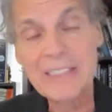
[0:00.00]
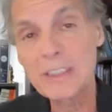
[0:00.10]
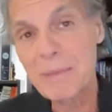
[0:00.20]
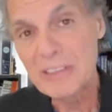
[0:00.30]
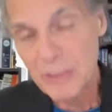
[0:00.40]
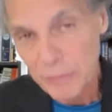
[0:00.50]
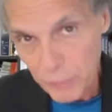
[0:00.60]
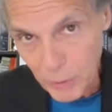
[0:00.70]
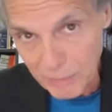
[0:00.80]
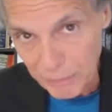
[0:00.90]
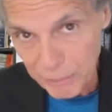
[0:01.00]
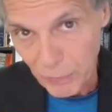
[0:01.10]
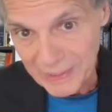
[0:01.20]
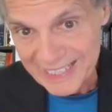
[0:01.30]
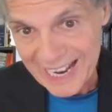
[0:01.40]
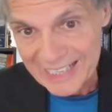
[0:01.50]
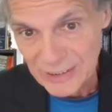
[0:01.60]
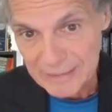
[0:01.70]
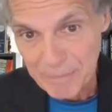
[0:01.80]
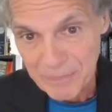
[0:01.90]
a special form of folic
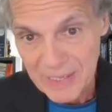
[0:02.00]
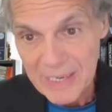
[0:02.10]
acid.